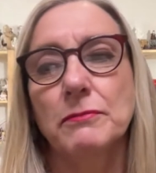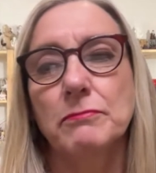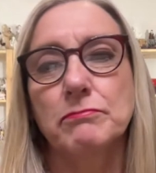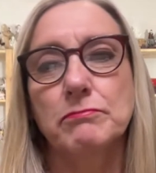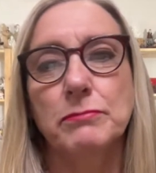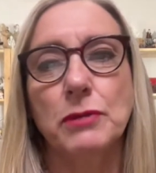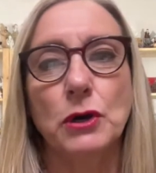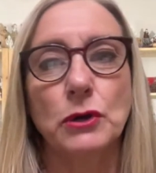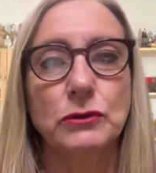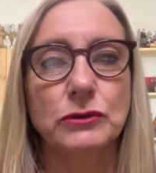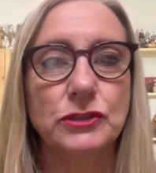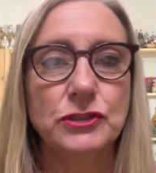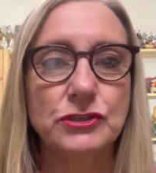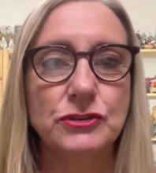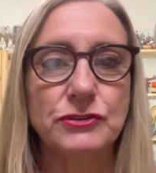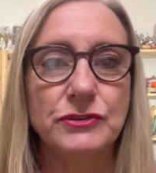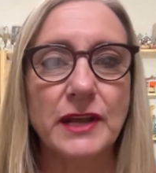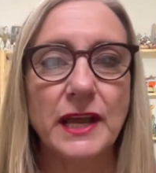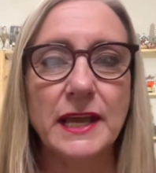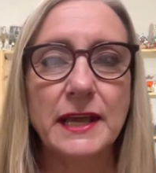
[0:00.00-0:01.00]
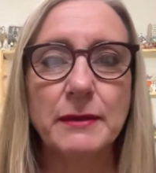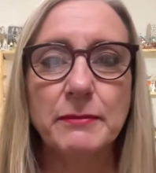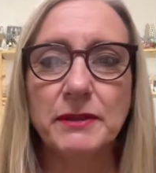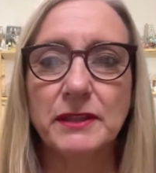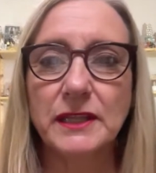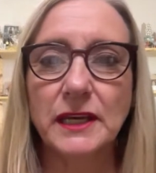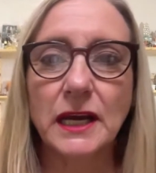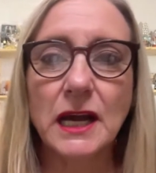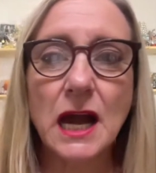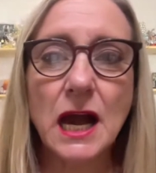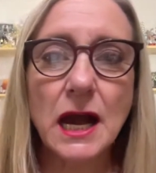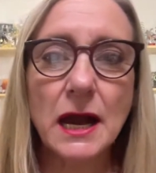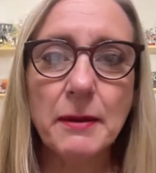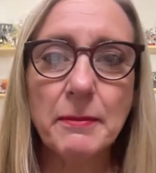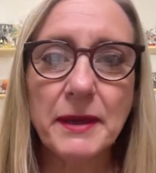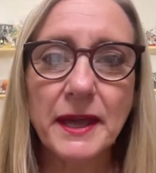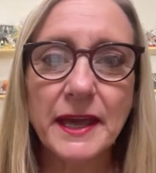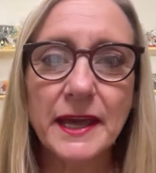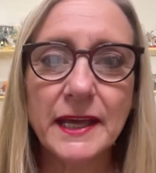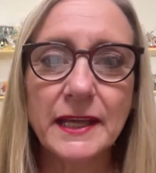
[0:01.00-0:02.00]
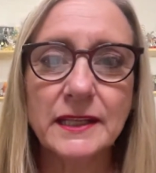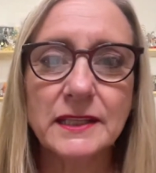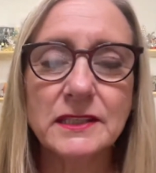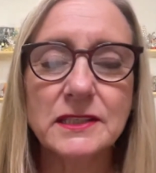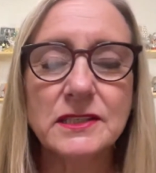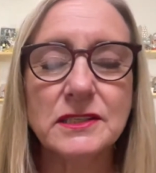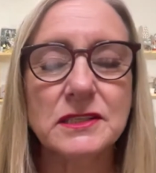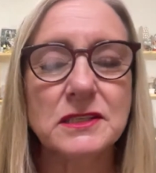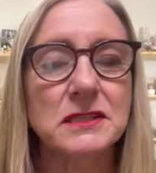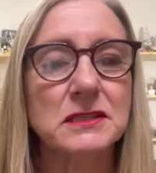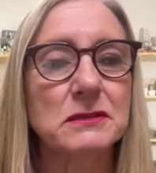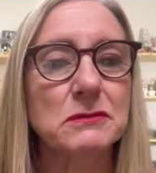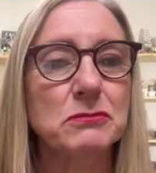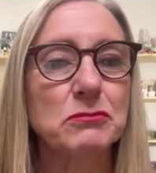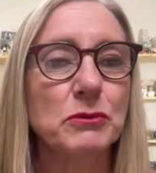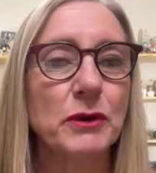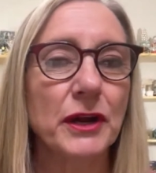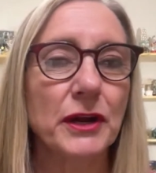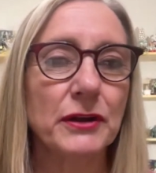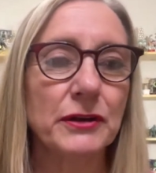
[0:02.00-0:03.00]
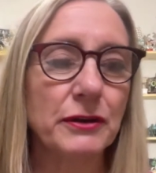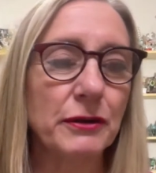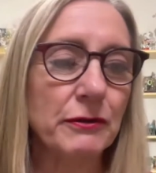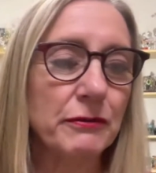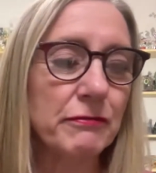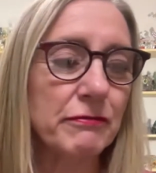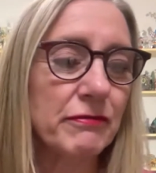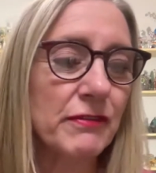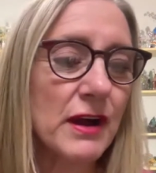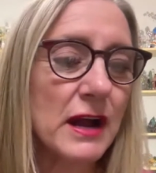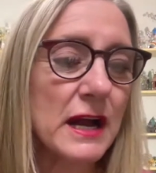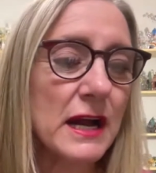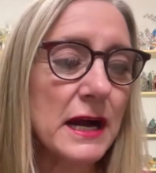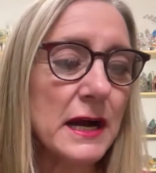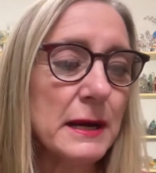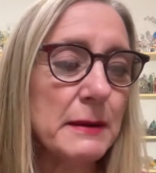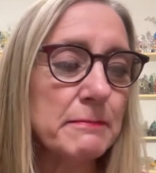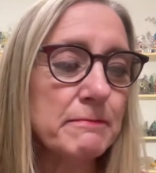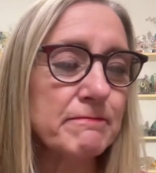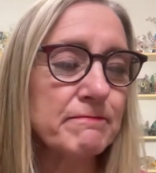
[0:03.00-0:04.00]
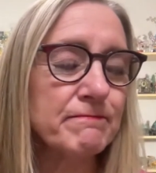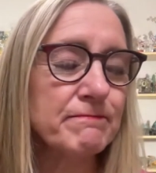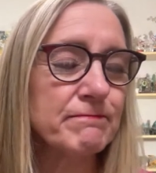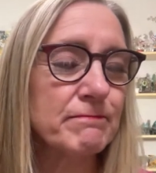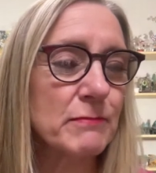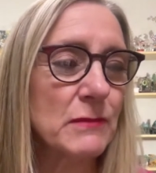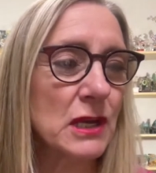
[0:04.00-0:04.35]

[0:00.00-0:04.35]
Post your name in the comments, where you're from,